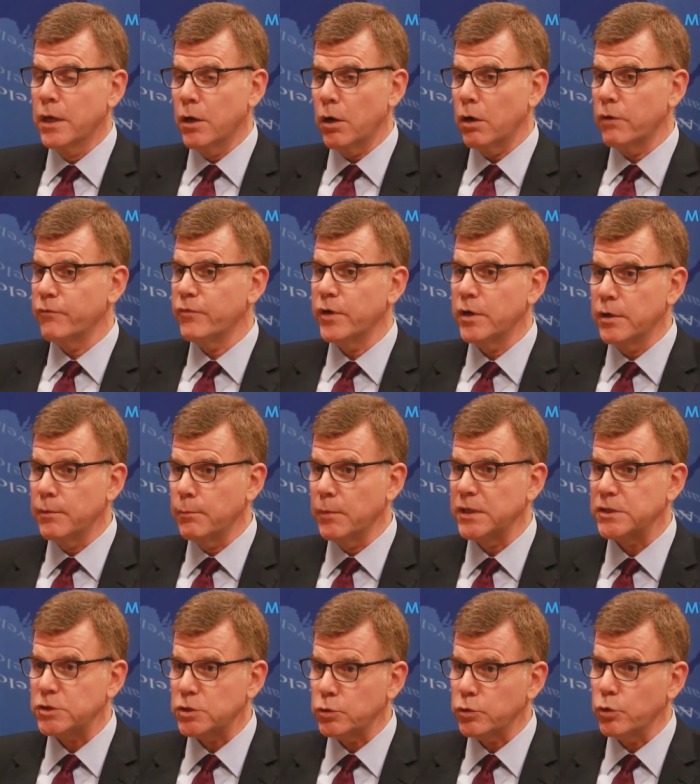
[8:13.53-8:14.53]
are very
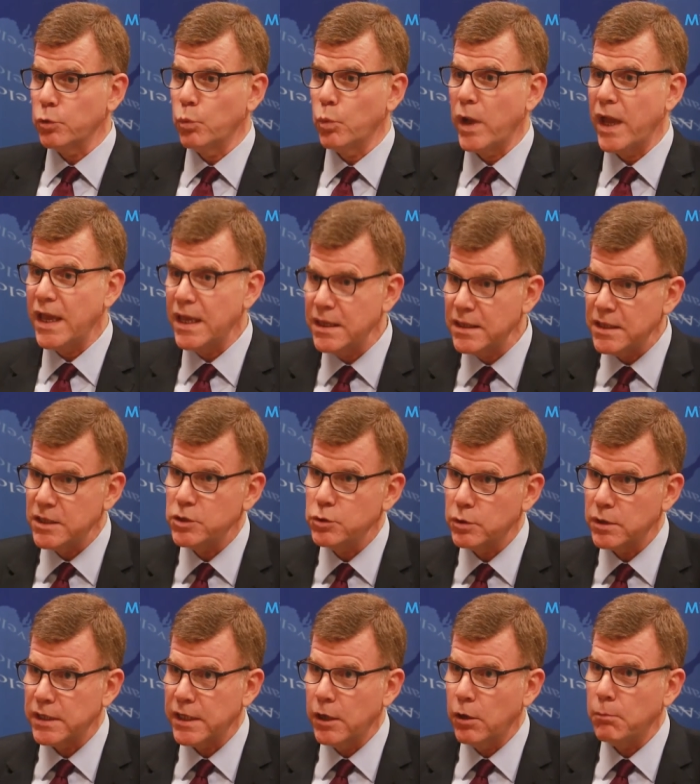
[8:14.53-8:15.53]
much the way that you
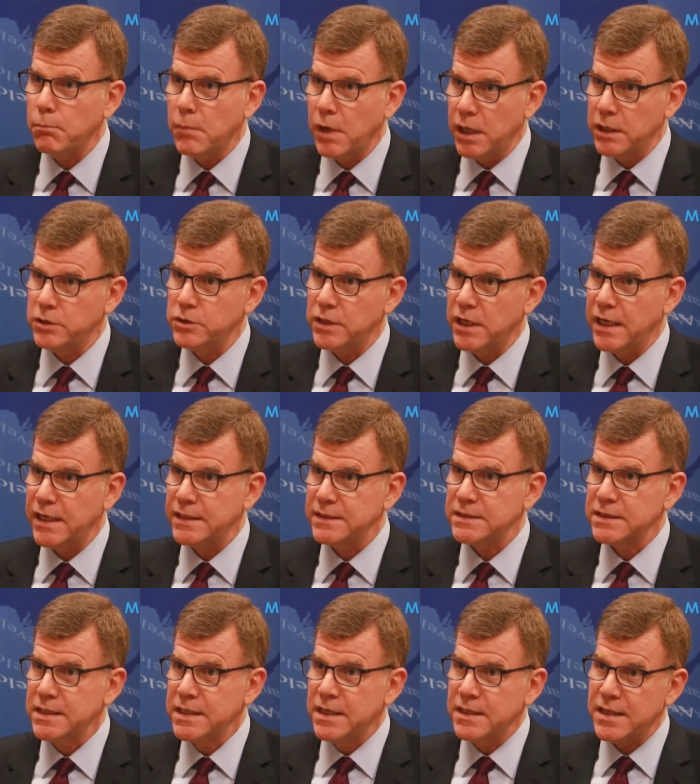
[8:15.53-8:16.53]
can help
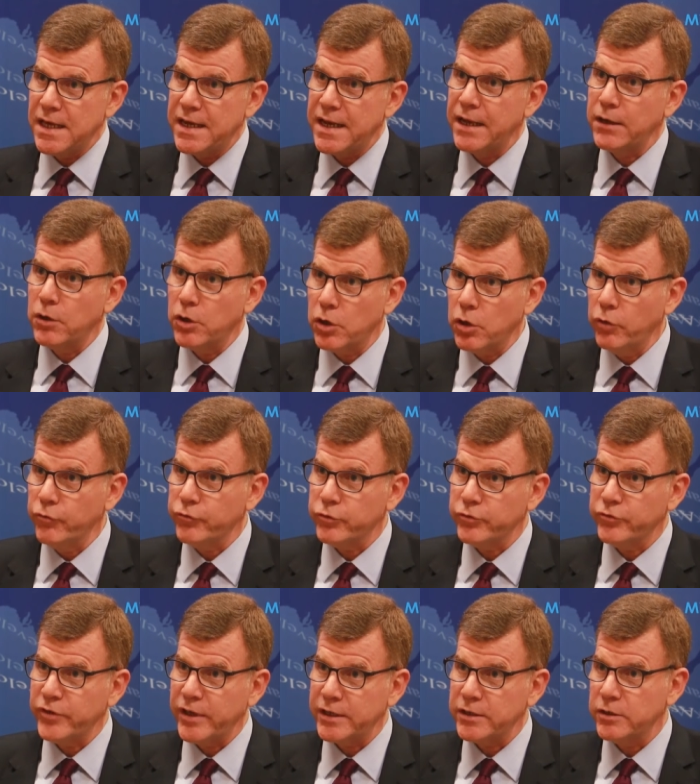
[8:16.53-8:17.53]
modernize that agriculture
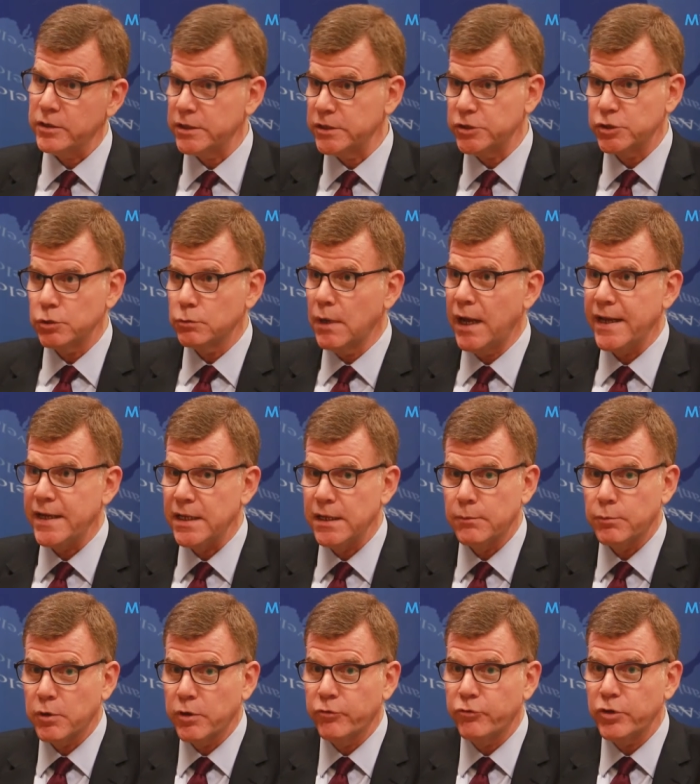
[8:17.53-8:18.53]
sector. Because you're right,
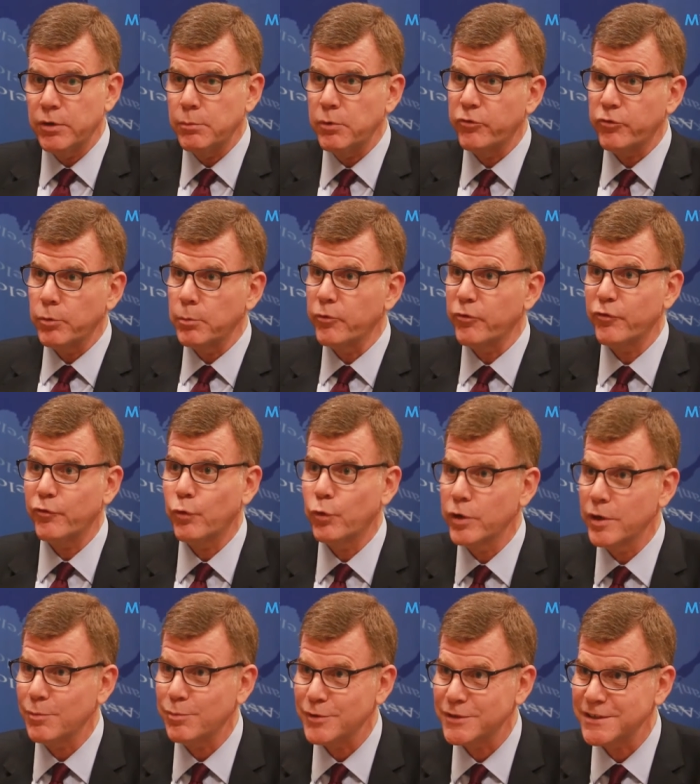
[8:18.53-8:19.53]
it contributes almost
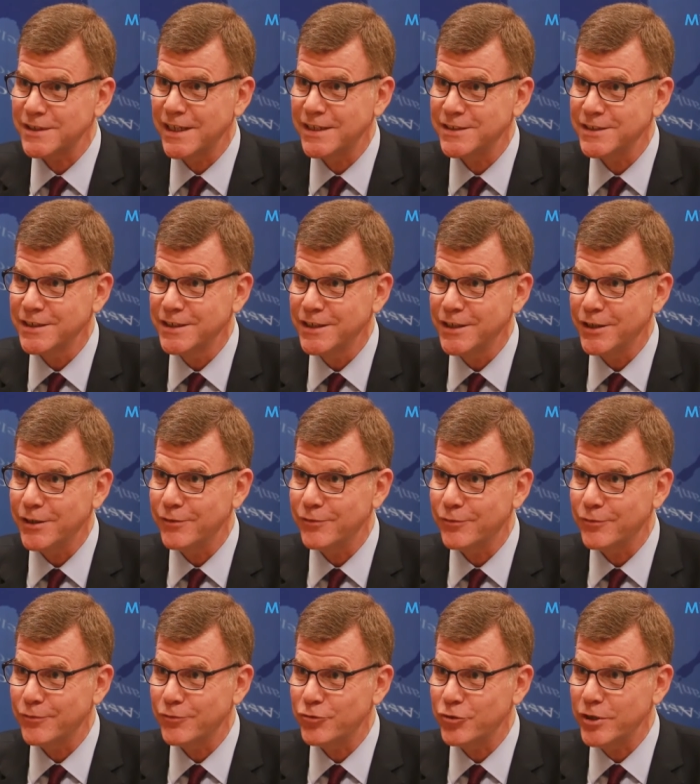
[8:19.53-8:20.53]
40% of
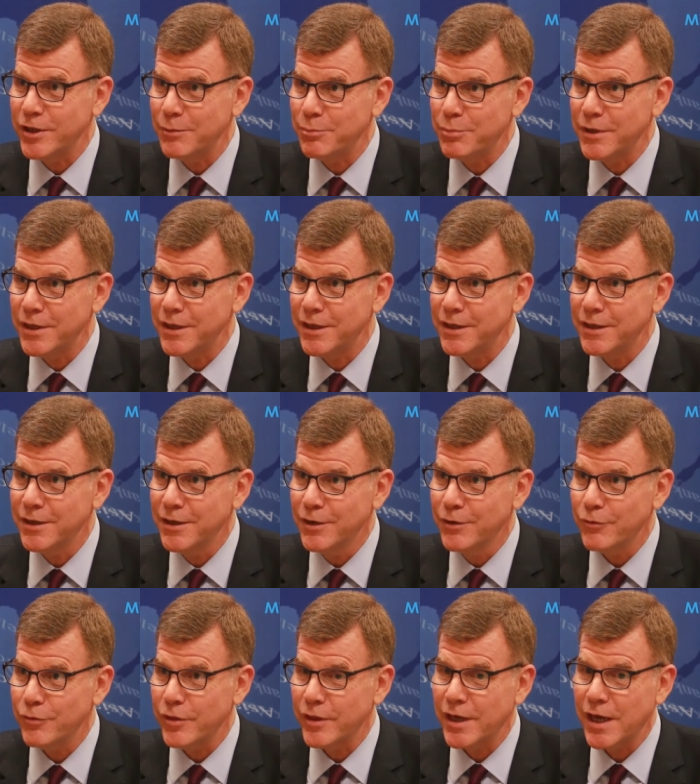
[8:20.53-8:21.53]
GDP
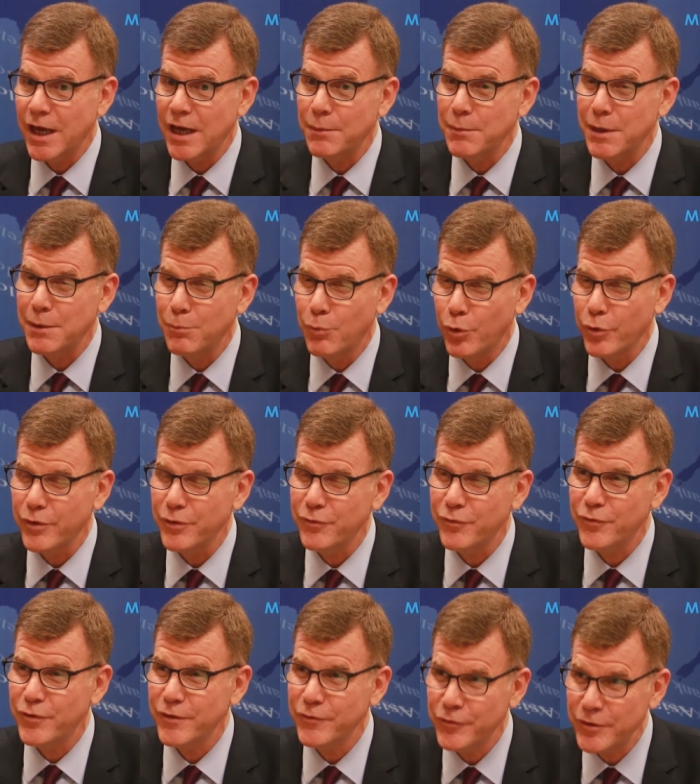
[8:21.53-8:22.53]
for the economy and more than
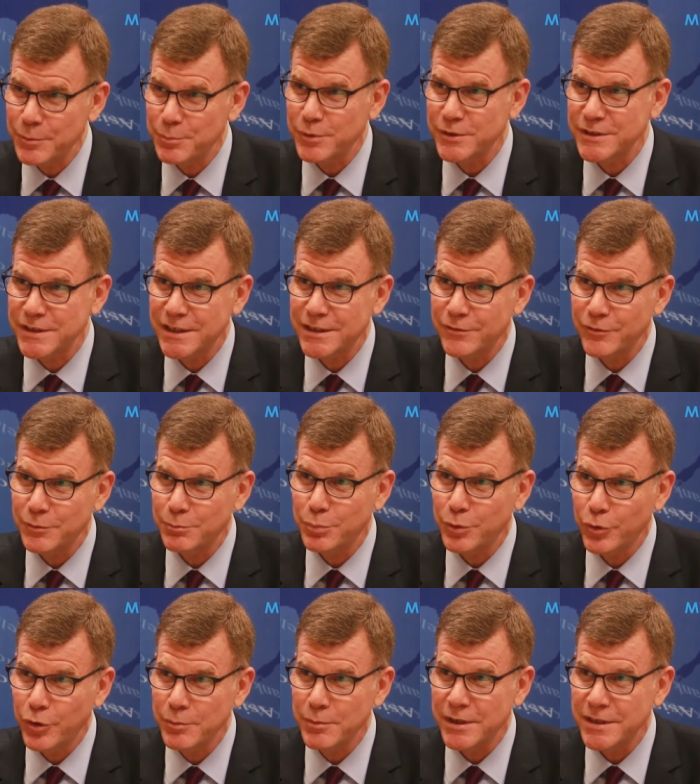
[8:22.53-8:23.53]
50% of
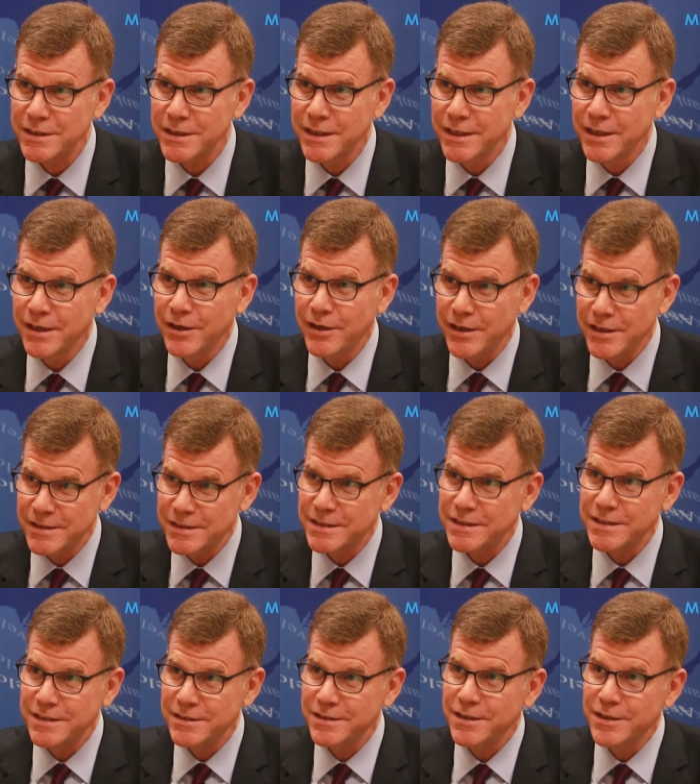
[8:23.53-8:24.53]
employment is
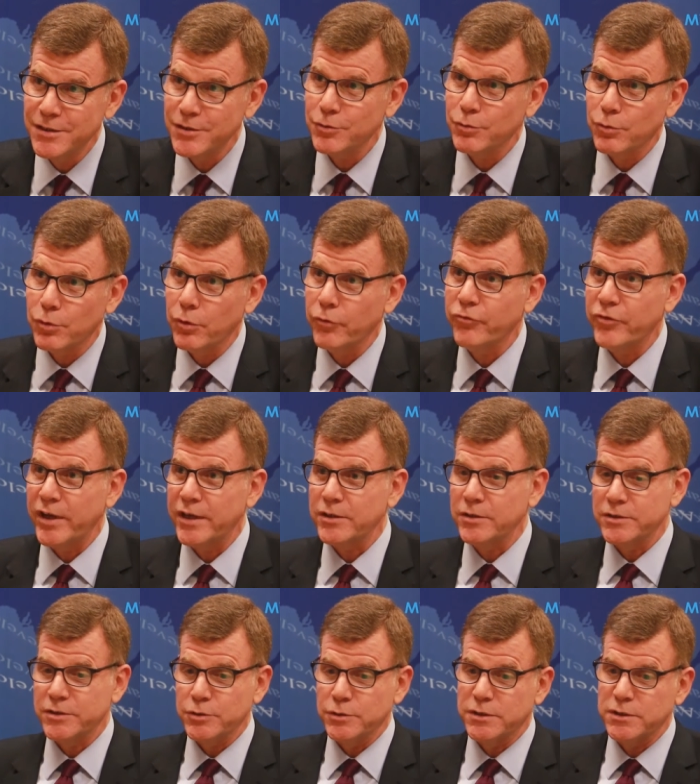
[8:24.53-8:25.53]
in the rural
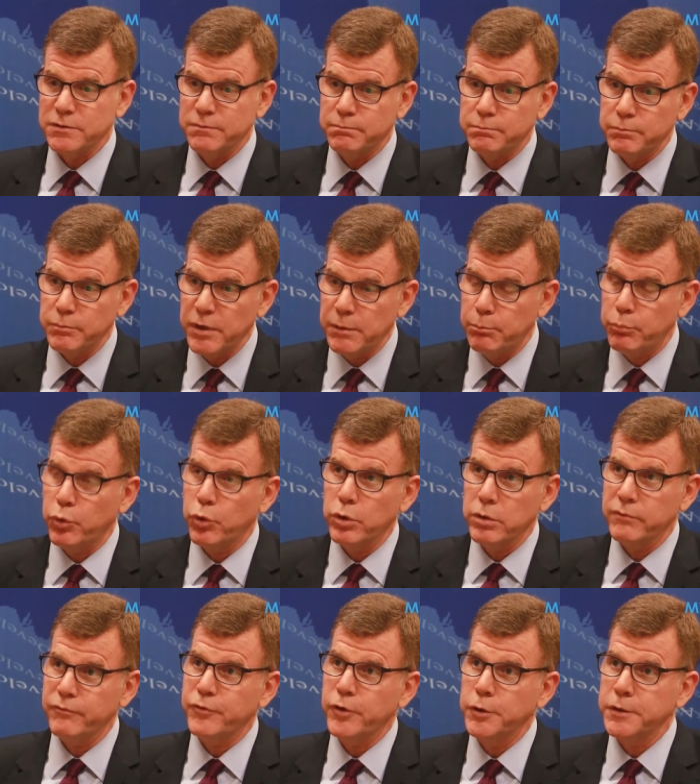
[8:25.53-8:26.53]
sector. So it's an
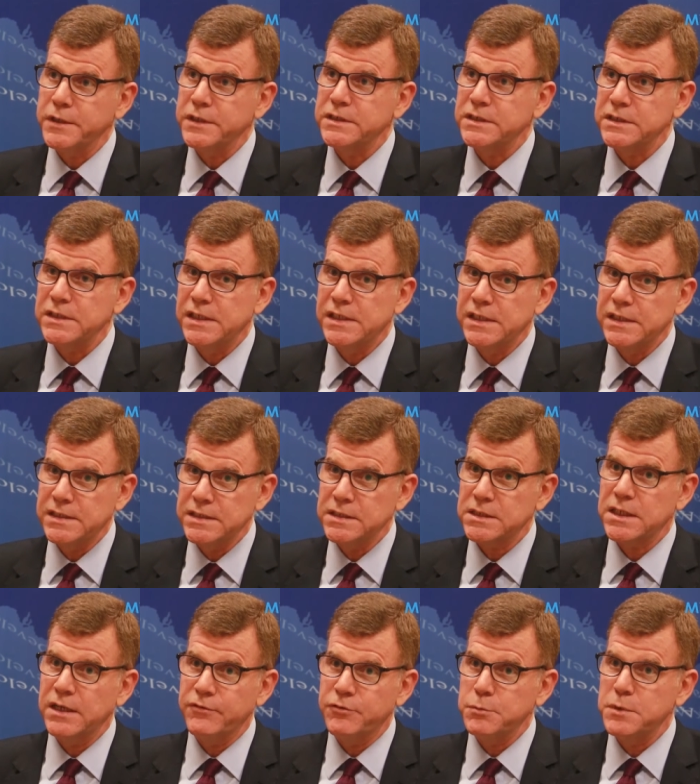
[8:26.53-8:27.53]
important focus, and I think this
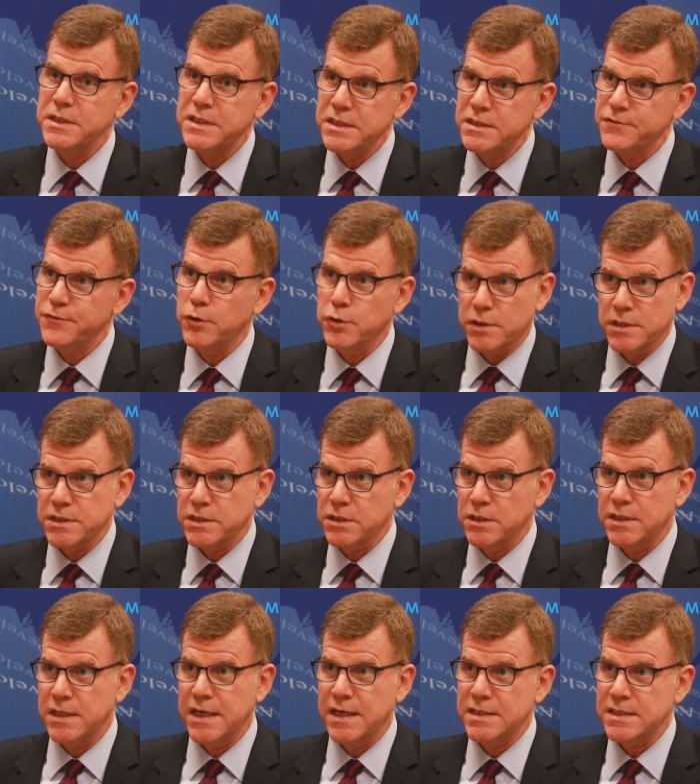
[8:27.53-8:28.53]
government is focused
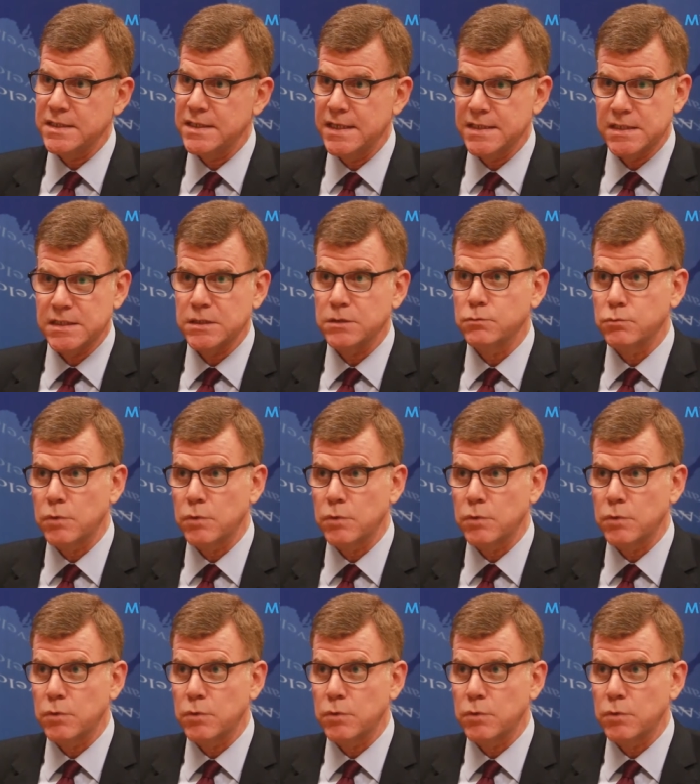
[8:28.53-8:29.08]
on that, and that's the